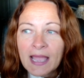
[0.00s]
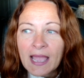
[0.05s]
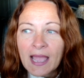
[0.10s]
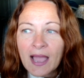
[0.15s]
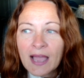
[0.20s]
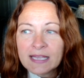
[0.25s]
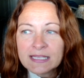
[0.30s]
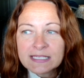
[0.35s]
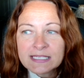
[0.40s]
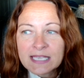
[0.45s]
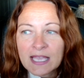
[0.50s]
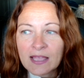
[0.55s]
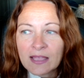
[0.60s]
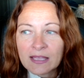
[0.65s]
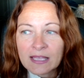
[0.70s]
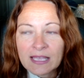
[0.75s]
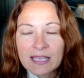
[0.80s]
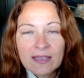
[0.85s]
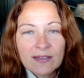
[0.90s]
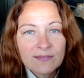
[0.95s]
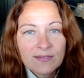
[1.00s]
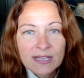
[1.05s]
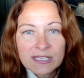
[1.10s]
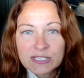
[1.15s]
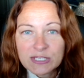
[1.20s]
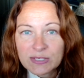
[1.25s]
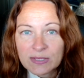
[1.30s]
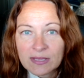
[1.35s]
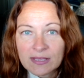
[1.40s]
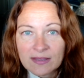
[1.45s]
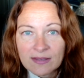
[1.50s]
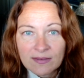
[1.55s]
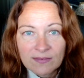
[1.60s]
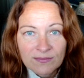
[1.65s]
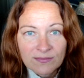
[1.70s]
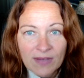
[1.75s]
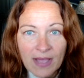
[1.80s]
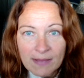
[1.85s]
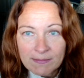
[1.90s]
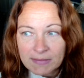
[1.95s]
until he eventually
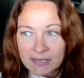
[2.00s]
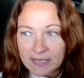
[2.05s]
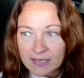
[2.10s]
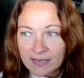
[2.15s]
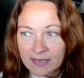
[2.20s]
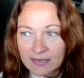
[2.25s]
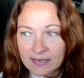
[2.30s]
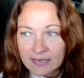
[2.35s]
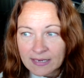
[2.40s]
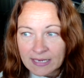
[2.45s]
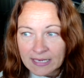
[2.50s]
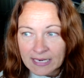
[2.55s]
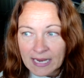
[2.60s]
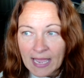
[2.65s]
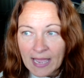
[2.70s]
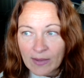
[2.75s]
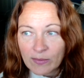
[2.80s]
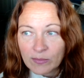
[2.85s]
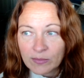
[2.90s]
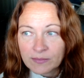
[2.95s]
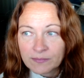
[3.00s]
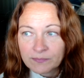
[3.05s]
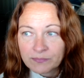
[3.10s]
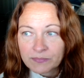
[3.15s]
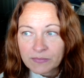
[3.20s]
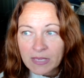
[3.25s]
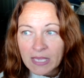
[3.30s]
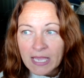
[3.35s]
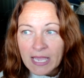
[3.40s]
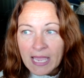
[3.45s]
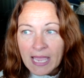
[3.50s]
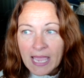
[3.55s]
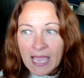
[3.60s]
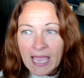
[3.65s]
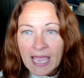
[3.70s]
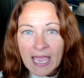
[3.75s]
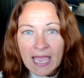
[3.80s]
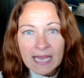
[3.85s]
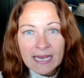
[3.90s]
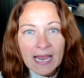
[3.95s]
vomited it out.
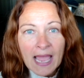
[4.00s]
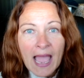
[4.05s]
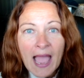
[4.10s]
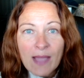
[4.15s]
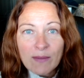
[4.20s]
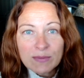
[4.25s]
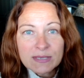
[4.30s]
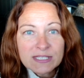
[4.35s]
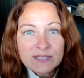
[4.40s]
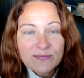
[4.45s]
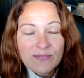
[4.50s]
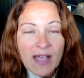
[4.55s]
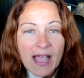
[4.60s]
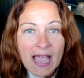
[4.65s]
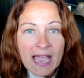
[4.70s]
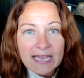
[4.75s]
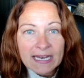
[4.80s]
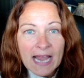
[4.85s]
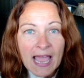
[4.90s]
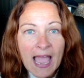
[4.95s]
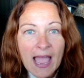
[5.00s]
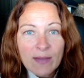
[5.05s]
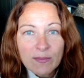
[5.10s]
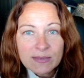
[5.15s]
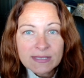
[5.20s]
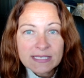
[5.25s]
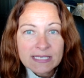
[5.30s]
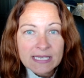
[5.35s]
And I was fine. I was